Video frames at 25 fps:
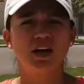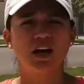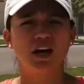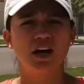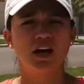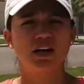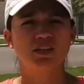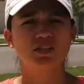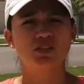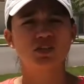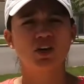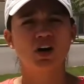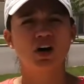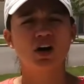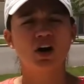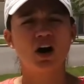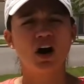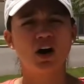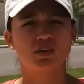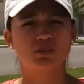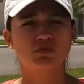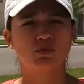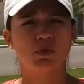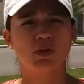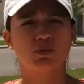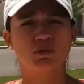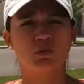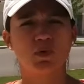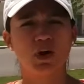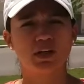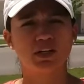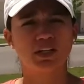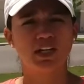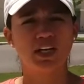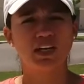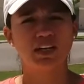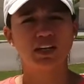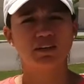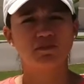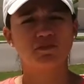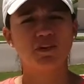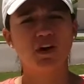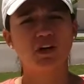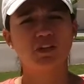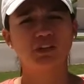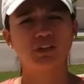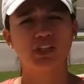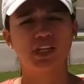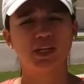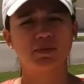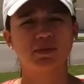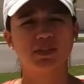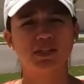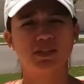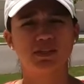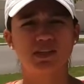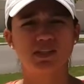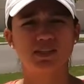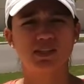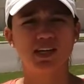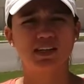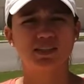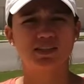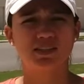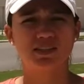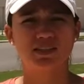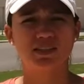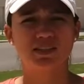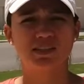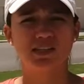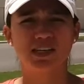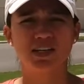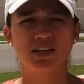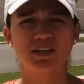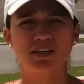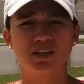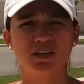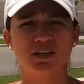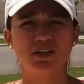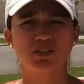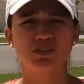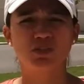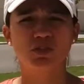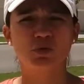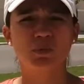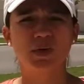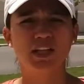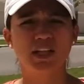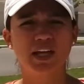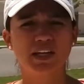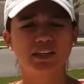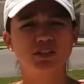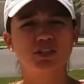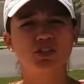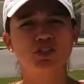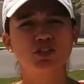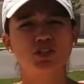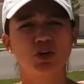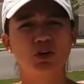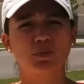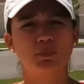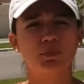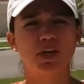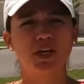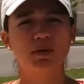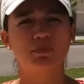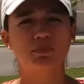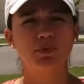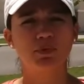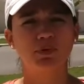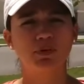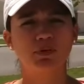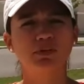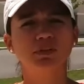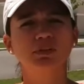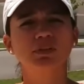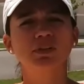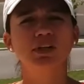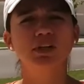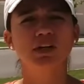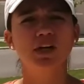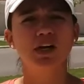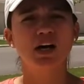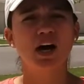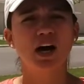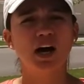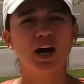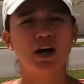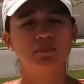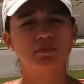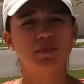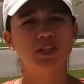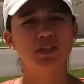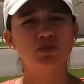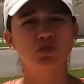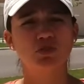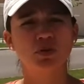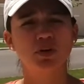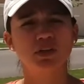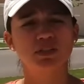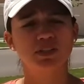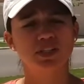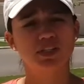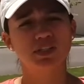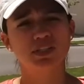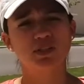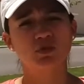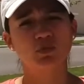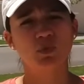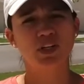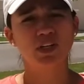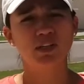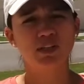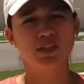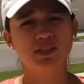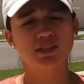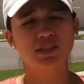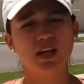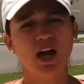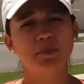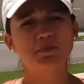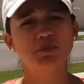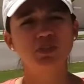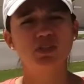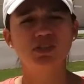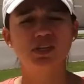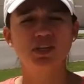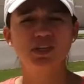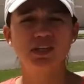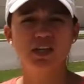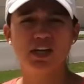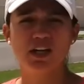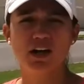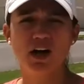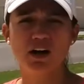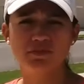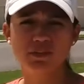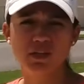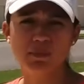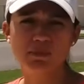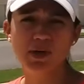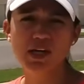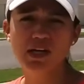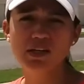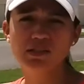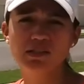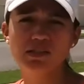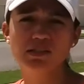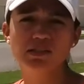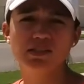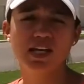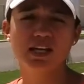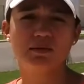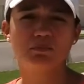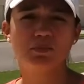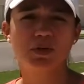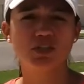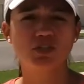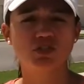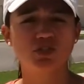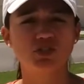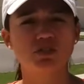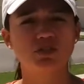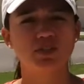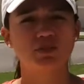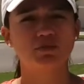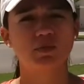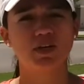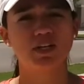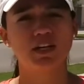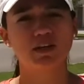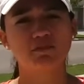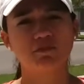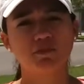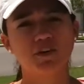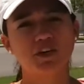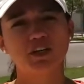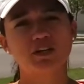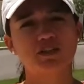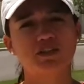uh, saw Oswald walk in and followed him to the Texas Theater. So, we like to show people um, this tour. And this is one of the stops. You can get off the bus and take pictures and read it for